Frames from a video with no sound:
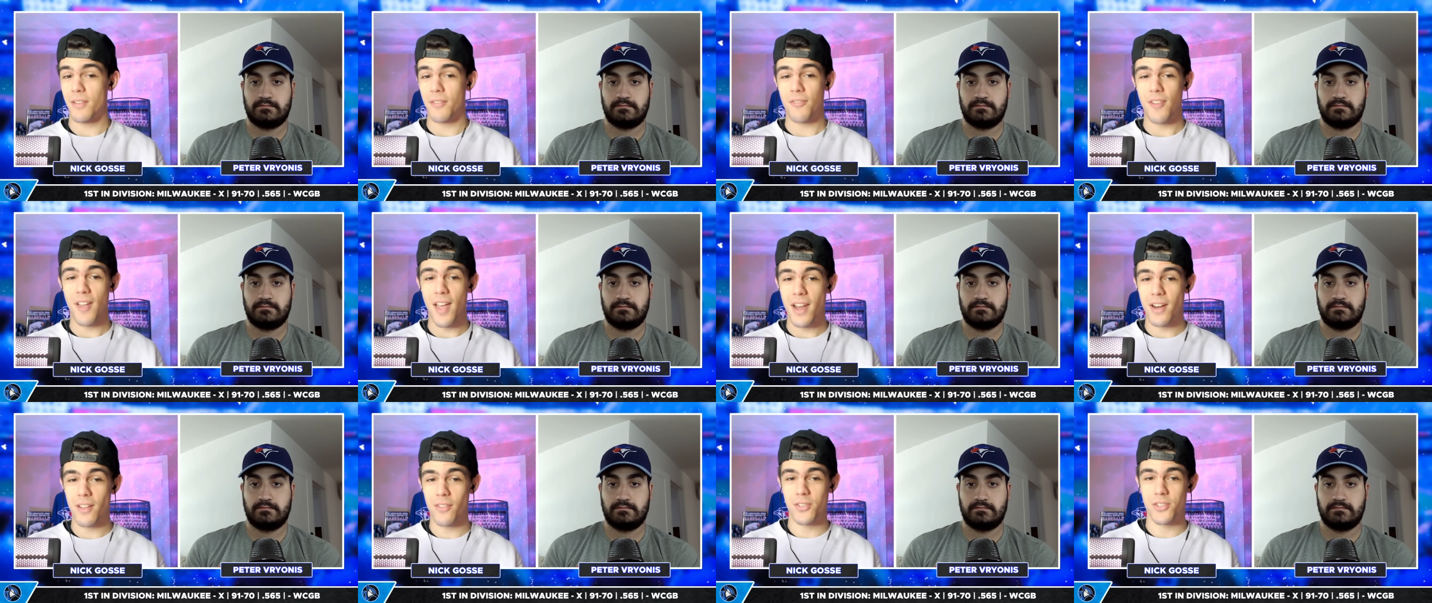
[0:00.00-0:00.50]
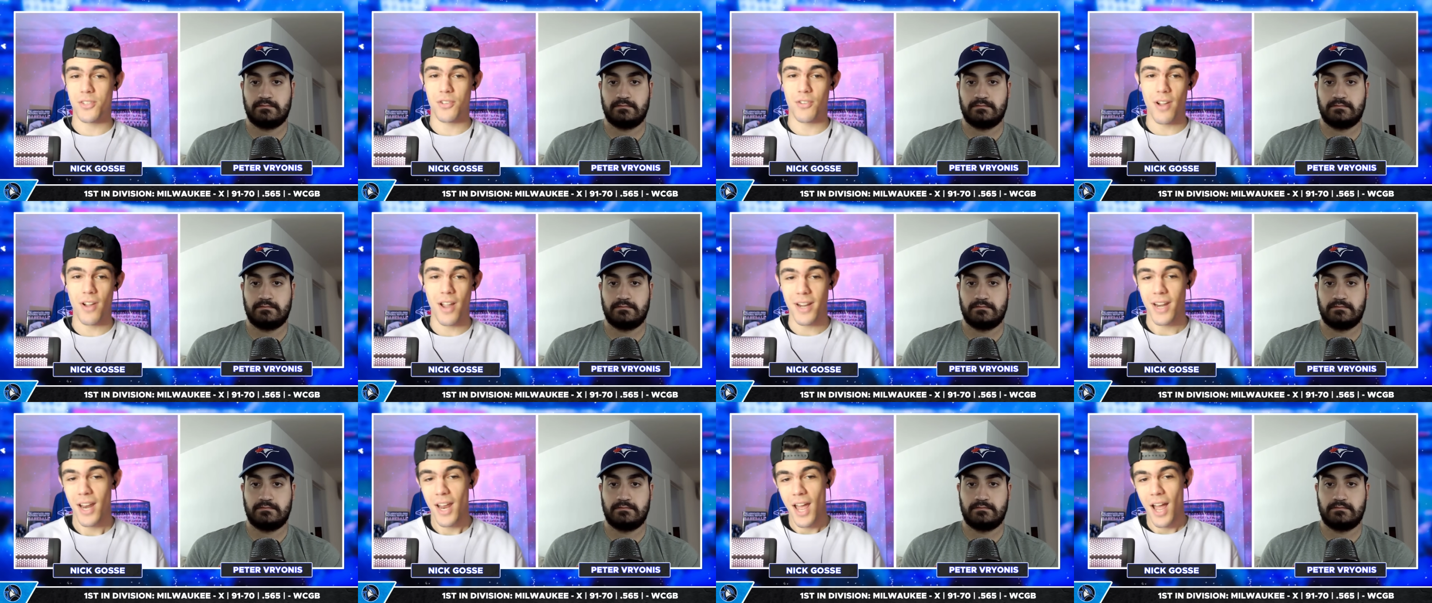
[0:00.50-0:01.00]
Speaker 1: a fan of the
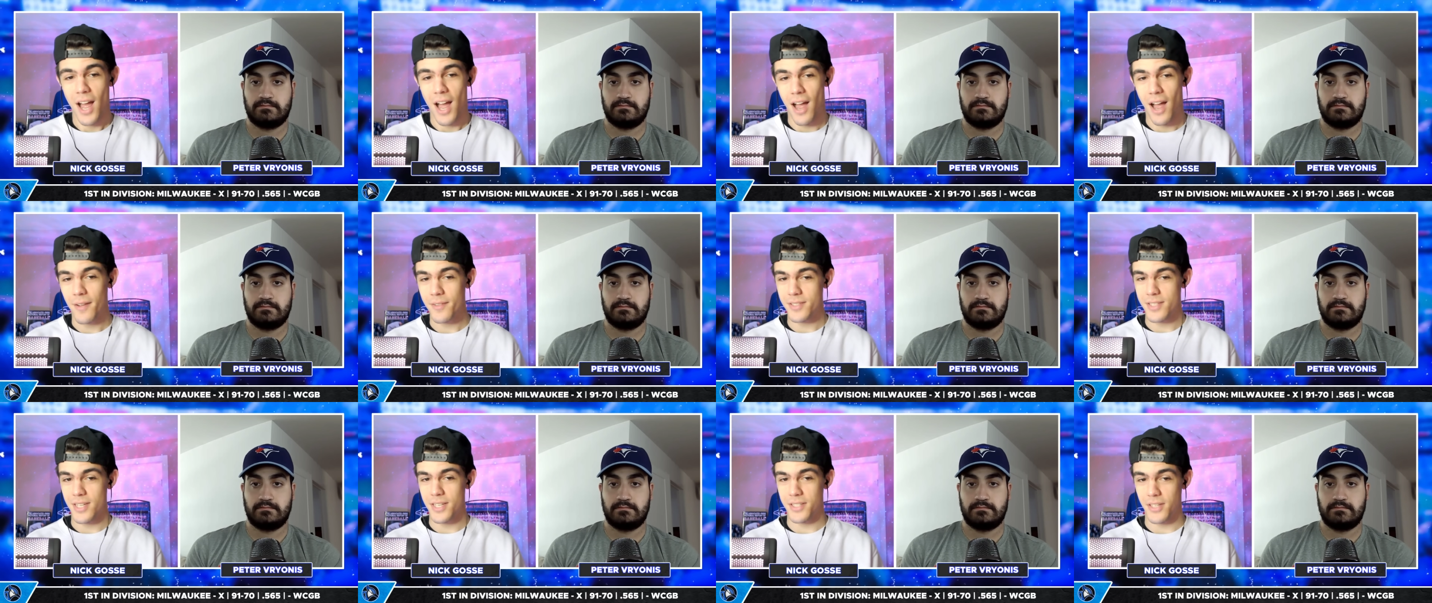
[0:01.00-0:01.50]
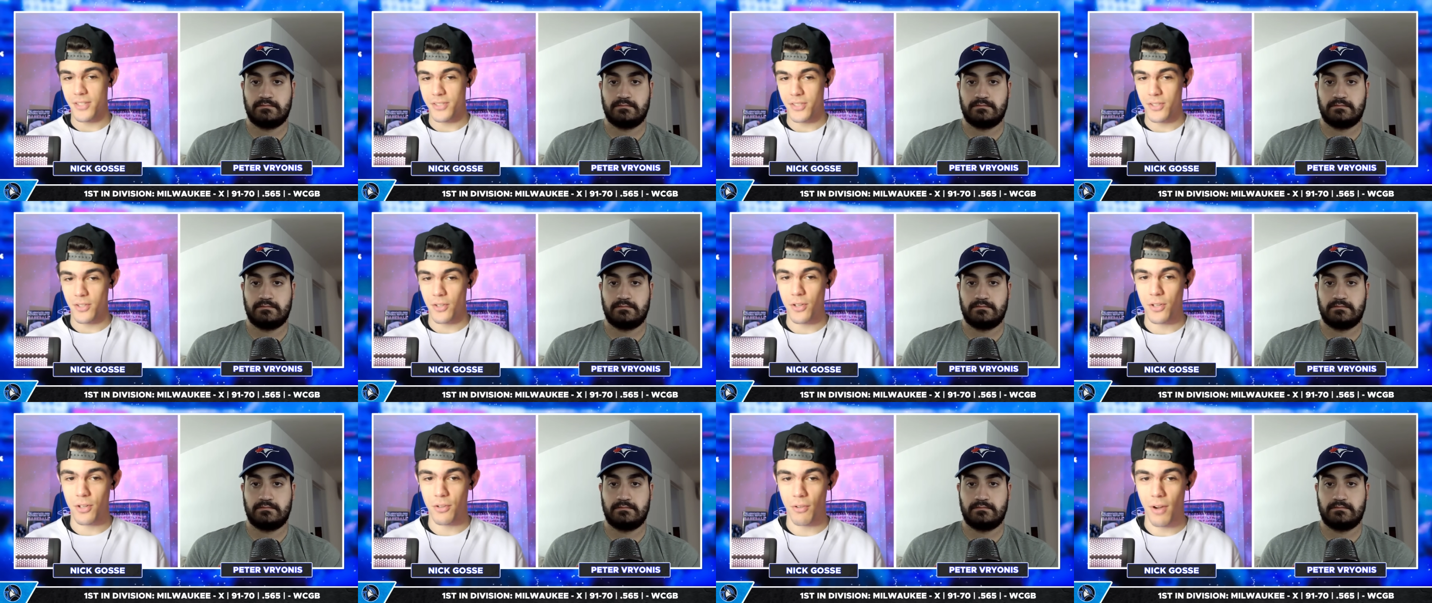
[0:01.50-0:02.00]
trade. Obviously, it doesn't
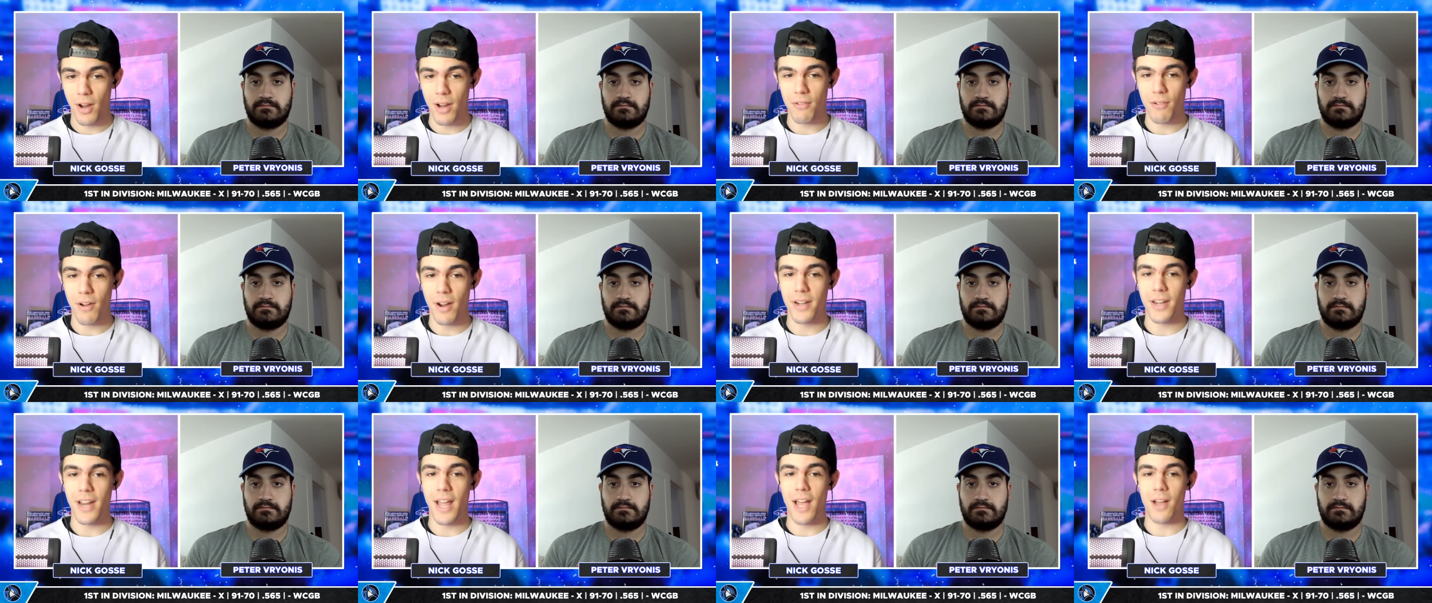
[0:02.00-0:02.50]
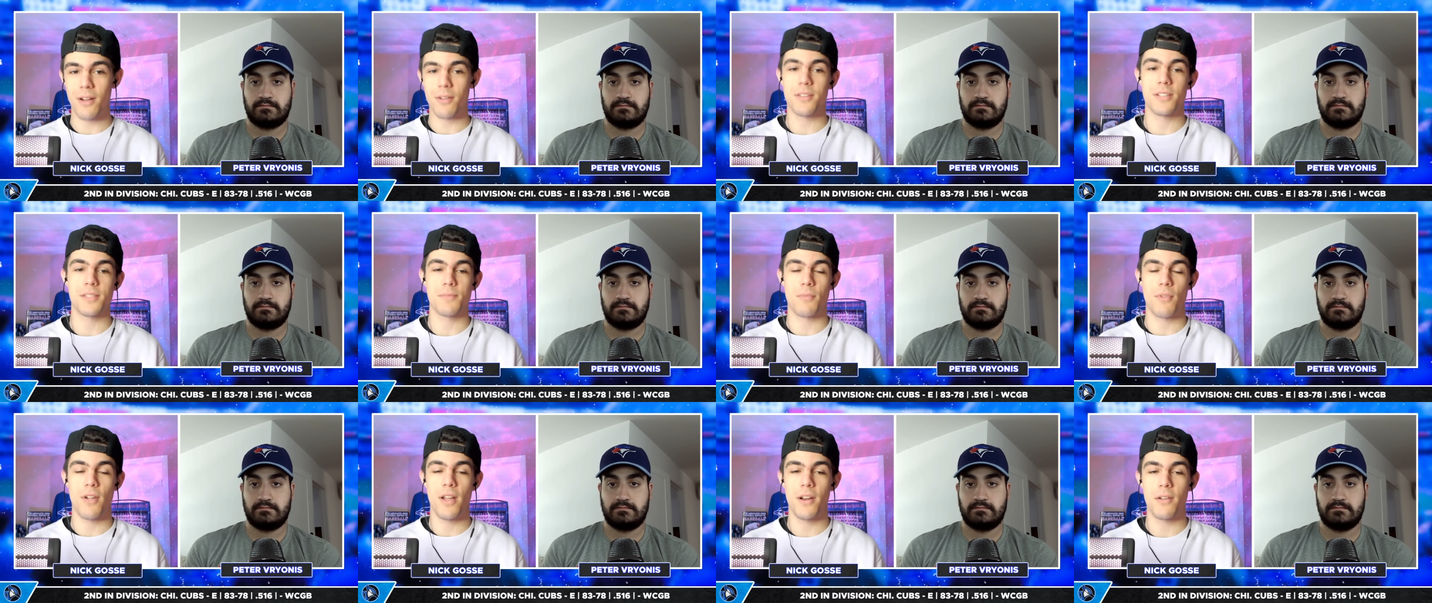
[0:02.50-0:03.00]
look great right now
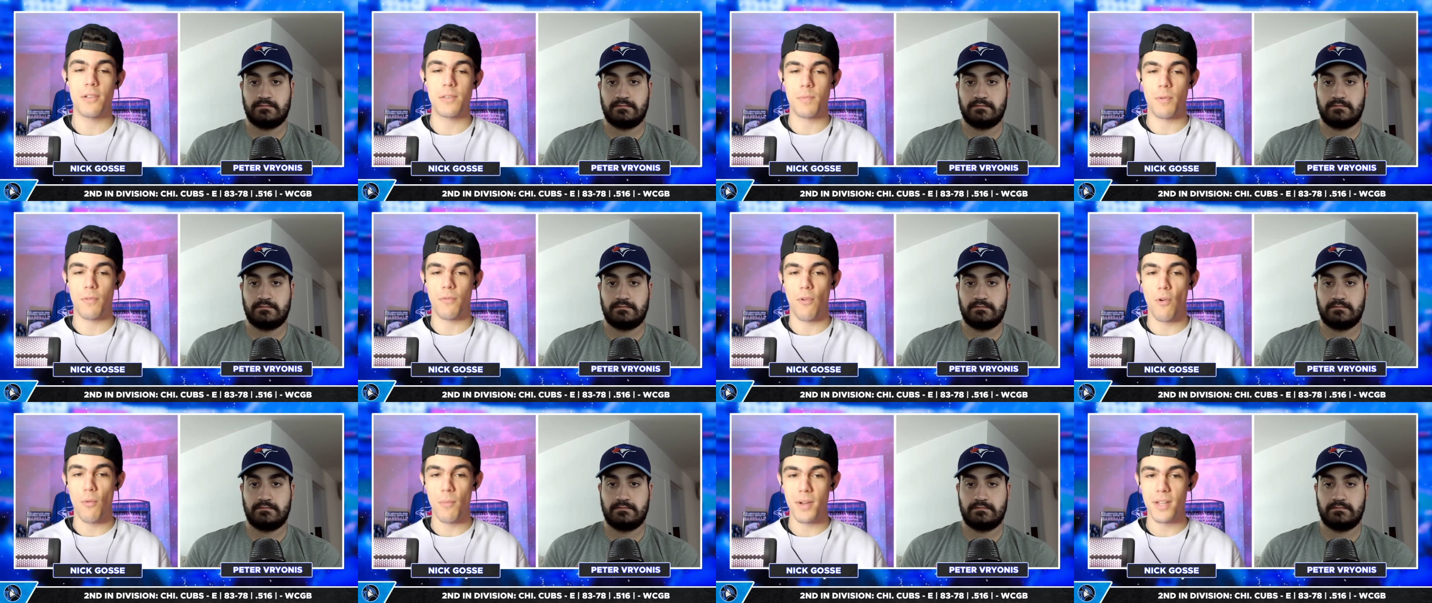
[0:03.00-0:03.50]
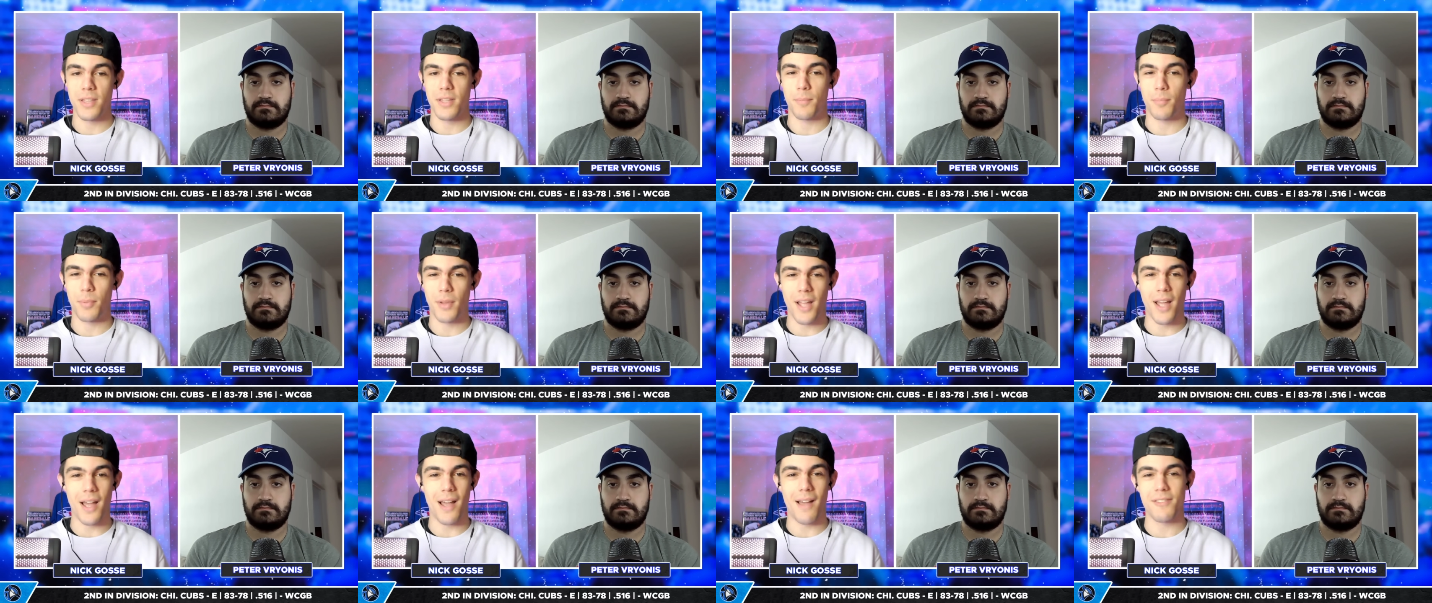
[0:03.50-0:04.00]
because Moreno is performing in the
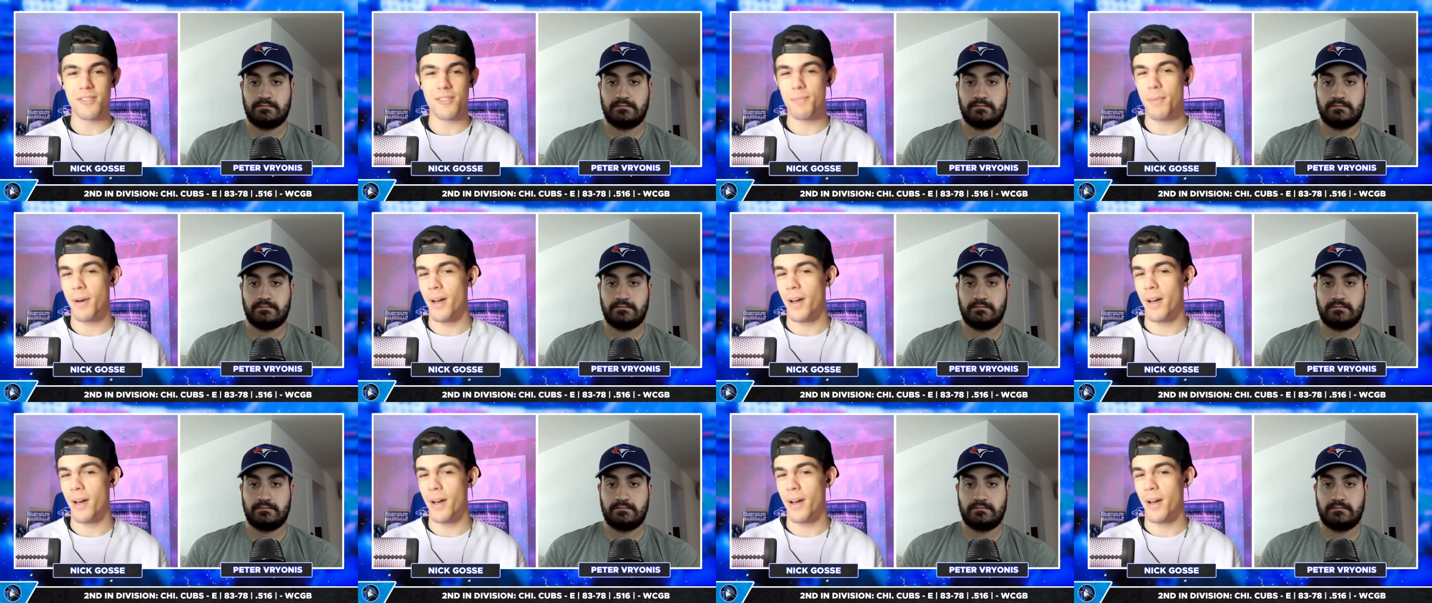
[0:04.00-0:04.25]
playoffs,